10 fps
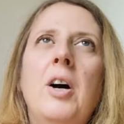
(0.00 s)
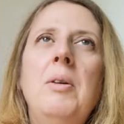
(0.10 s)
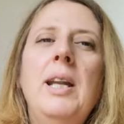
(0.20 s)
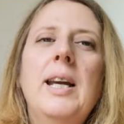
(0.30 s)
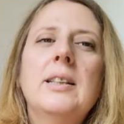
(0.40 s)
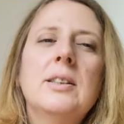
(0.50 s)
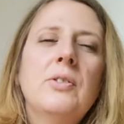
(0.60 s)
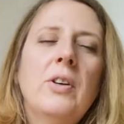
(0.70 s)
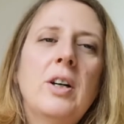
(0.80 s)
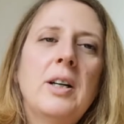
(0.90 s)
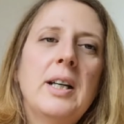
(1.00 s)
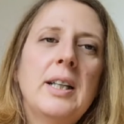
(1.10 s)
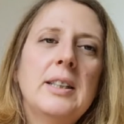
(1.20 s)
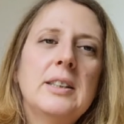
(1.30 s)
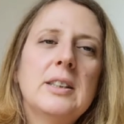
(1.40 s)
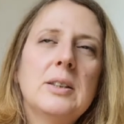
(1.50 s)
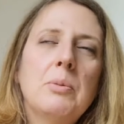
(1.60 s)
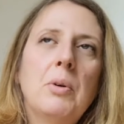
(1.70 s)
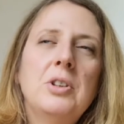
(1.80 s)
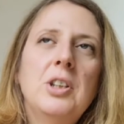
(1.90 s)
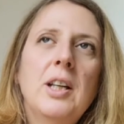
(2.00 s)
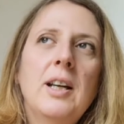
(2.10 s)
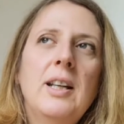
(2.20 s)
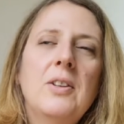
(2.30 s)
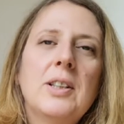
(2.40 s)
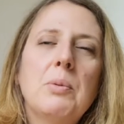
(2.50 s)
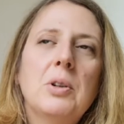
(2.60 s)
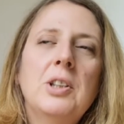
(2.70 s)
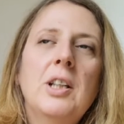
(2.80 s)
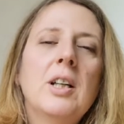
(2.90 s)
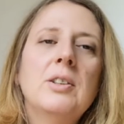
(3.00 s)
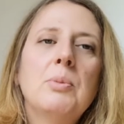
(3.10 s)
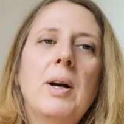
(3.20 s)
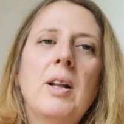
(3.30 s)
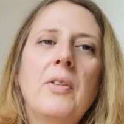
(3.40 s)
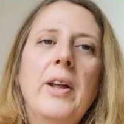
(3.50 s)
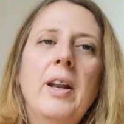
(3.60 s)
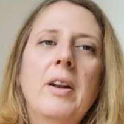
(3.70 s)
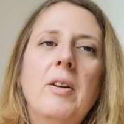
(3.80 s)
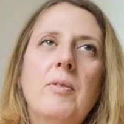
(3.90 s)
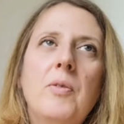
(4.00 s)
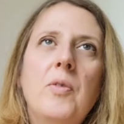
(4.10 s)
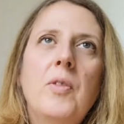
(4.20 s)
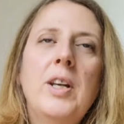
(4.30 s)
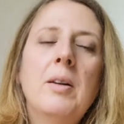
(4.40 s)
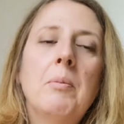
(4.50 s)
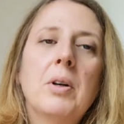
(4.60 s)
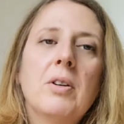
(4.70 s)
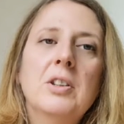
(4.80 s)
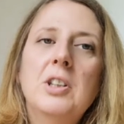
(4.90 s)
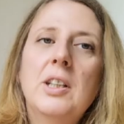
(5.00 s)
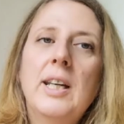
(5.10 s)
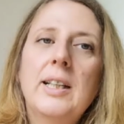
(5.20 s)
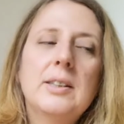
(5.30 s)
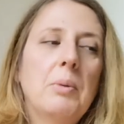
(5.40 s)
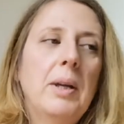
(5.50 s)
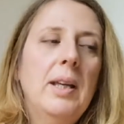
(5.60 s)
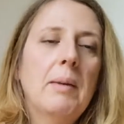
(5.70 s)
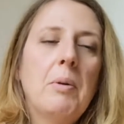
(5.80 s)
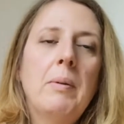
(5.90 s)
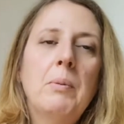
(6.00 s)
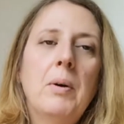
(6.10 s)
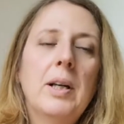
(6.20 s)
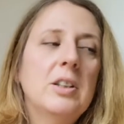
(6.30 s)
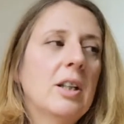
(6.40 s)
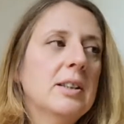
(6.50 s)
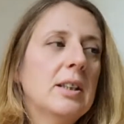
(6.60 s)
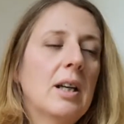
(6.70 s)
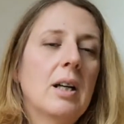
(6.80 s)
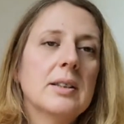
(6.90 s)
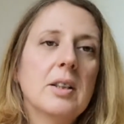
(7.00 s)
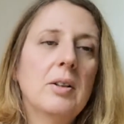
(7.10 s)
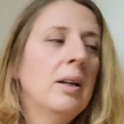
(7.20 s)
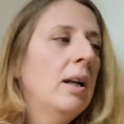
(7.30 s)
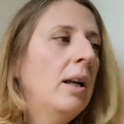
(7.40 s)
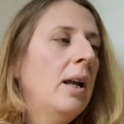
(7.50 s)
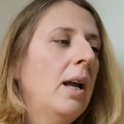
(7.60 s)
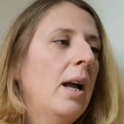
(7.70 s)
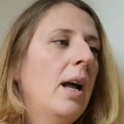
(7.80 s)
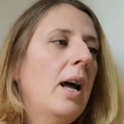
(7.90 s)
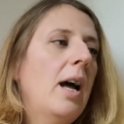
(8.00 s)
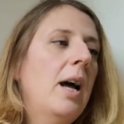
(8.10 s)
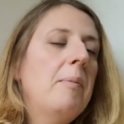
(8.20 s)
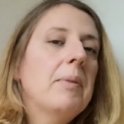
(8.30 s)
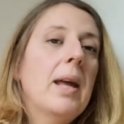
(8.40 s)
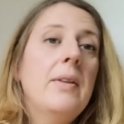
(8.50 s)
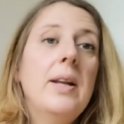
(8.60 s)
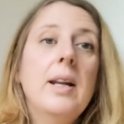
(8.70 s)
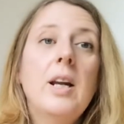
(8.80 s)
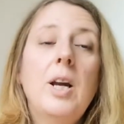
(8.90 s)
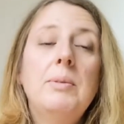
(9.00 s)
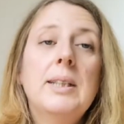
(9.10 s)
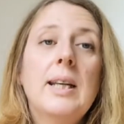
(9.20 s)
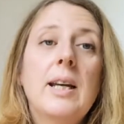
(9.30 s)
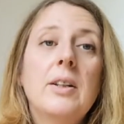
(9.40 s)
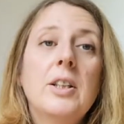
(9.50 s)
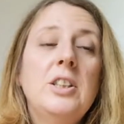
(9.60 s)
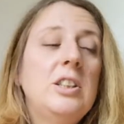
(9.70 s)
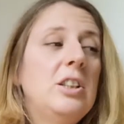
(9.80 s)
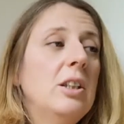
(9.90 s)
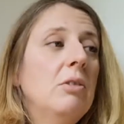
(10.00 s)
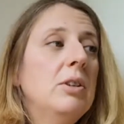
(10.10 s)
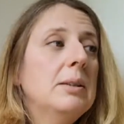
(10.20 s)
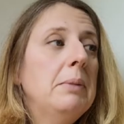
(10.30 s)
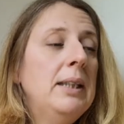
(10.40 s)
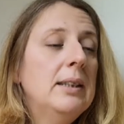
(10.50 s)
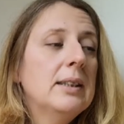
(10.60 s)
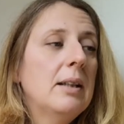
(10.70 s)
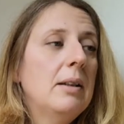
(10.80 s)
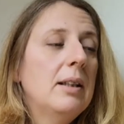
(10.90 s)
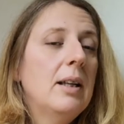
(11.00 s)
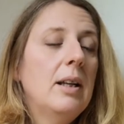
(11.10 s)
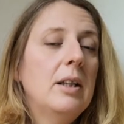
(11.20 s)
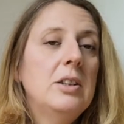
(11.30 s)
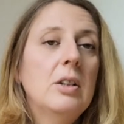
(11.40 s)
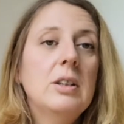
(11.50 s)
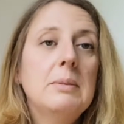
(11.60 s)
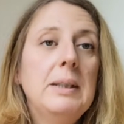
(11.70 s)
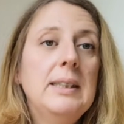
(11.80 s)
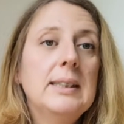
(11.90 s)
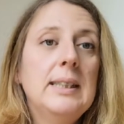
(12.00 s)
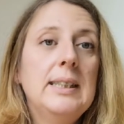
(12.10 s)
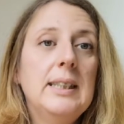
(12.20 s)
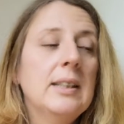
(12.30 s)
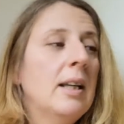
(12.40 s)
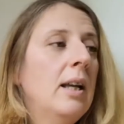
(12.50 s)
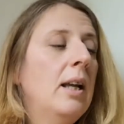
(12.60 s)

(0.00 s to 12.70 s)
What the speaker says: only get as far as swatching, and if the swatching goes well, then the number crunching next week. I probably won't get a chance to cast on. And then I hope to get the children's mittens knitted.